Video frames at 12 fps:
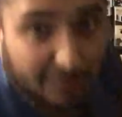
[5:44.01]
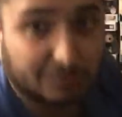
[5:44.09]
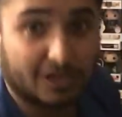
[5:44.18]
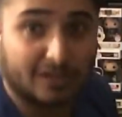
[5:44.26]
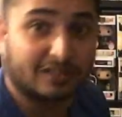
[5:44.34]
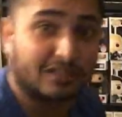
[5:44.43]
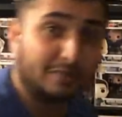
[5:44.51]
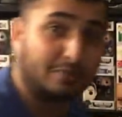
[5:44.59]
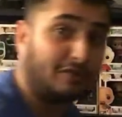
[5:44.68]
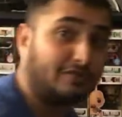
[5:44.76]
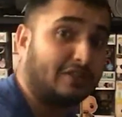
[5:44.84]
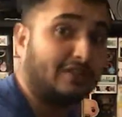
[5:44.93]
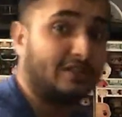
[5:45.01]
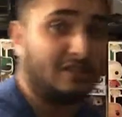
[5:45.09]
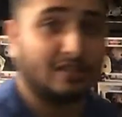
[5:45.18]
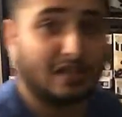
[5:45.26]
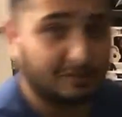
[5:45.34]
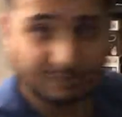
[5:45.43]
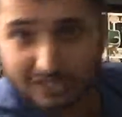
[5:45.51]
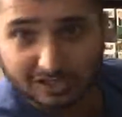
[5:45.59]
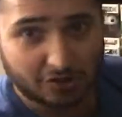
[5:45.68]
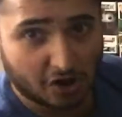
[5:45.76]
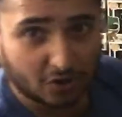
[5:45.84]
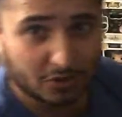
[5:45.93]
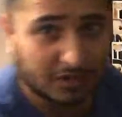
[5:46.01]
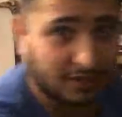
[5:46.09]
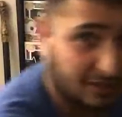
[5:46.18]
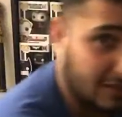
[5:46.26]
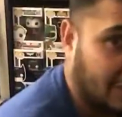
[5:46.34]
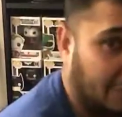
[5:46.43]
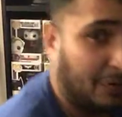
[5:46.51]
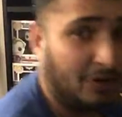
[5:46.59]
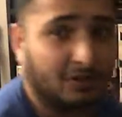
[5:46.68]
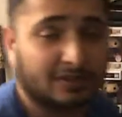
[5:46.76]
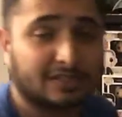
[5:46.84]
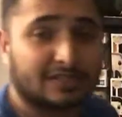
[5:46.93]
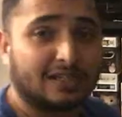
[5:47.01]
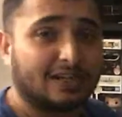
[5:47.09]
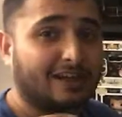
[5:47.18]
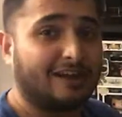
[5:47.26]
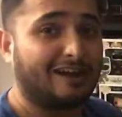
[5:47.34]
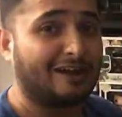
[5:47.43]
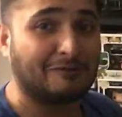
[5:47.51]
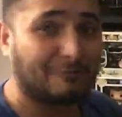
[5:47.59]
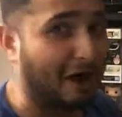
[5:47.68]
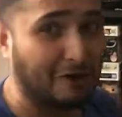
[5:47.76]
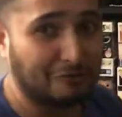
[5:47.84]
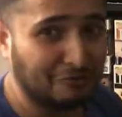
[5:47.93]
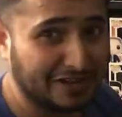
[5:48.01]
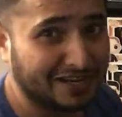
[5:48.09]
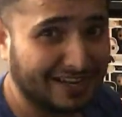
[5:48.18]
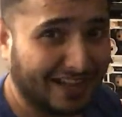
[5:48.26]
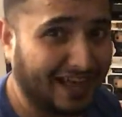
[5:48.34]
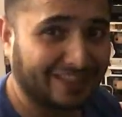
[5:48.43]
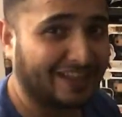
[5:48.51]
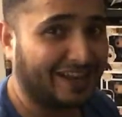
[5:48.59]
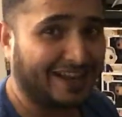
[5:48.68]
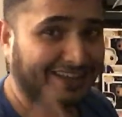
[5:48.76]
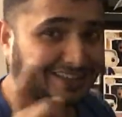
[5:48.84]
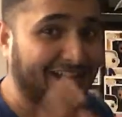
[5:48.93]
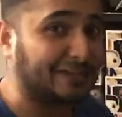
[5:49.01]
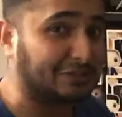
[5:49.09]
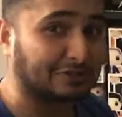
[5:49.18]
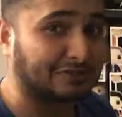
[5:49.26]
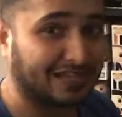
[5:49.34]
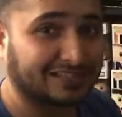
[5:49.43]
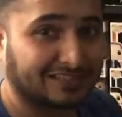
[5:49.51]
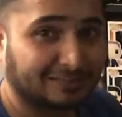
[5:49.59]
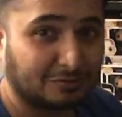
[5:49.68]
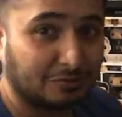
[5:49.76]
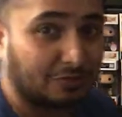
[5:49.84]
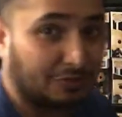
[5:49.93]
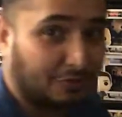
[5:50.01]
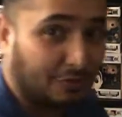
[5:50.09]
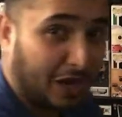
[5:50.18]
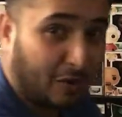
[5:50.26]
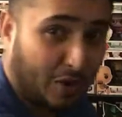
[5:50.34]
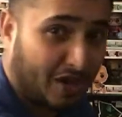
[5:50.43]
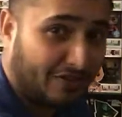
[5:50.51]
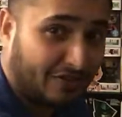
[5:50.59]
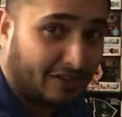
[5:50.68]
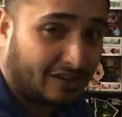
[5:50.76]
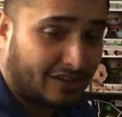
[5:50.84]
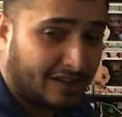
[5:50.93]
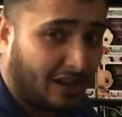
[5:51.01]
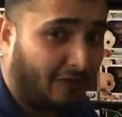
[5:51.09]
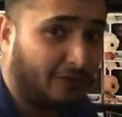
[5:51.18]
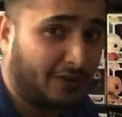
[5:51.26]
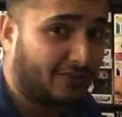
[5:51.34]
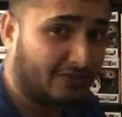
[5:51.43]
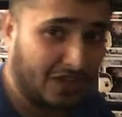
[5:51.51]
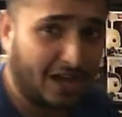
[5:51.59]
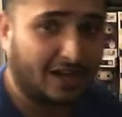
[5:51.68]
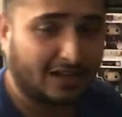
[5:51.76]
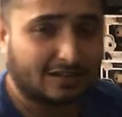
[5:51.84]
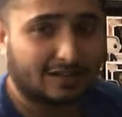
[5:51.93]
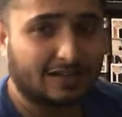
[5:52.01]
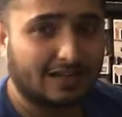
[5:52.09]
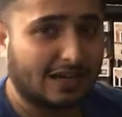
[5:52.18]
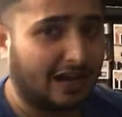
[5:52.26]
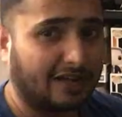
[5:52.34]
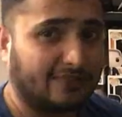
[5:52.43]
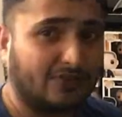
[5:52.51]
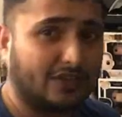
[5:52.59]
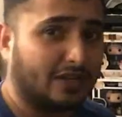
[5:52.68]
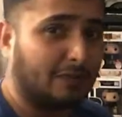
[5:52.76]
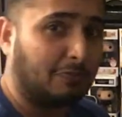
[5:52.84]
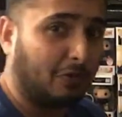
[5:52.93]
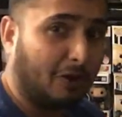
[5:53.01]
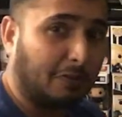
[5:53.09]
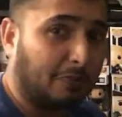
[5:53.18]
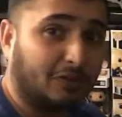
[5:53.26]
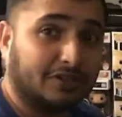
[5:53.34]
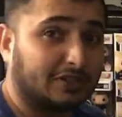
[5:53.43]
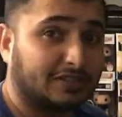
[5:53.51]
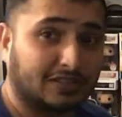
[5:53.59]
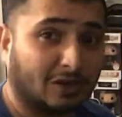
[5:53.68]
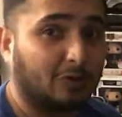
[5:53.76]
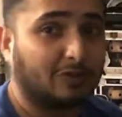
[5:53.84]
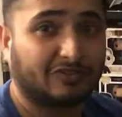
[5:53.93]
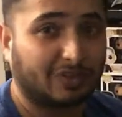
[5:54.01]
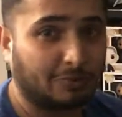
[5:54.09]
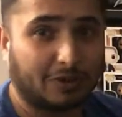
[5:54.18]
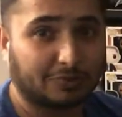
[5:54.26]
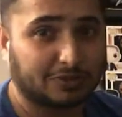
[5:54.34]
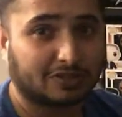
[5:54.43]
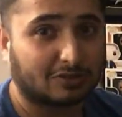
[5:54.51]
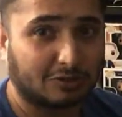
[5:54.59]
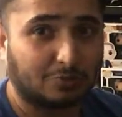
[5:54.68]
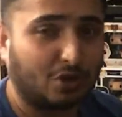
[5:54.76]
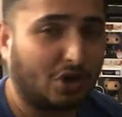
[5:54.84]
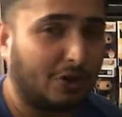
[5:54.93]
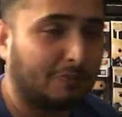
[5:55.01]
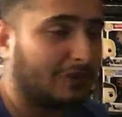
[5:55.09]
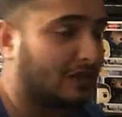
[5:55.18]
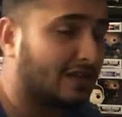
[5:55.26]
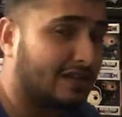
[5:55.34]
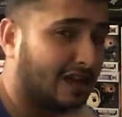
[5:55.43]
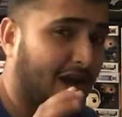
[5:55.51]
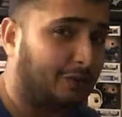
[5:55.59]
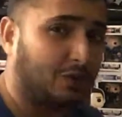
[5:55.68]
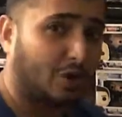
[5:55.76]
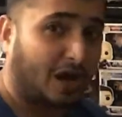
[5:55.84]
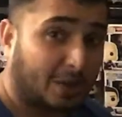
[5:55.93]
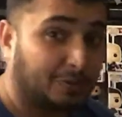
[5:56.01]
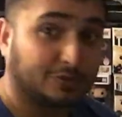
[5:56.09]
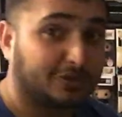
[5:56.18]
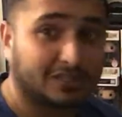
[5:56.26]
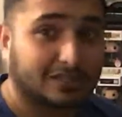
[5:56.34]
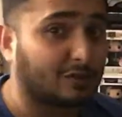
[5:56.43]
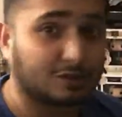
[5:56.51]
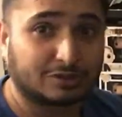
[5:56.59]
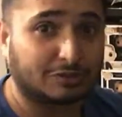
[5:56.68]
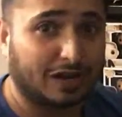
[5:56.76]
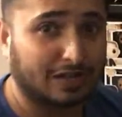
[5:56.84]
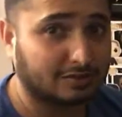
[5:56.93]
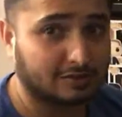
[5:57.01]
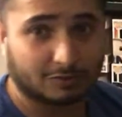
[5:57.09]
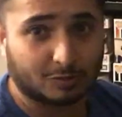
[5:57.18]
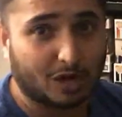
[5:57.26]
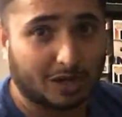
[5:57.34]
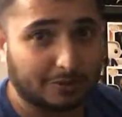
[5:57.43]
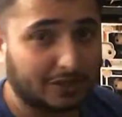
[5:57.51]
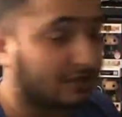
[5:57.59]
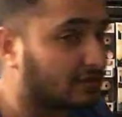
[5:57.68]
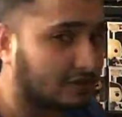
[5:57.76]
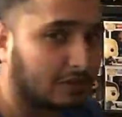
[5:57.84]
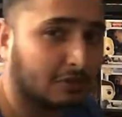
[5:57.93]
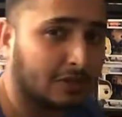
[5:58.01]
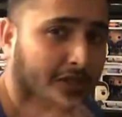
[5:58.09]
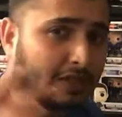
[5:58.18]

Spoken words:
I'm trying to keep everything neat. I'm still not looking into the box, but I really like that last item. That's well worth it. I think that and the pop on its own, if the pop's a good pop, I'll be quite happy with just those two items for what I paid. So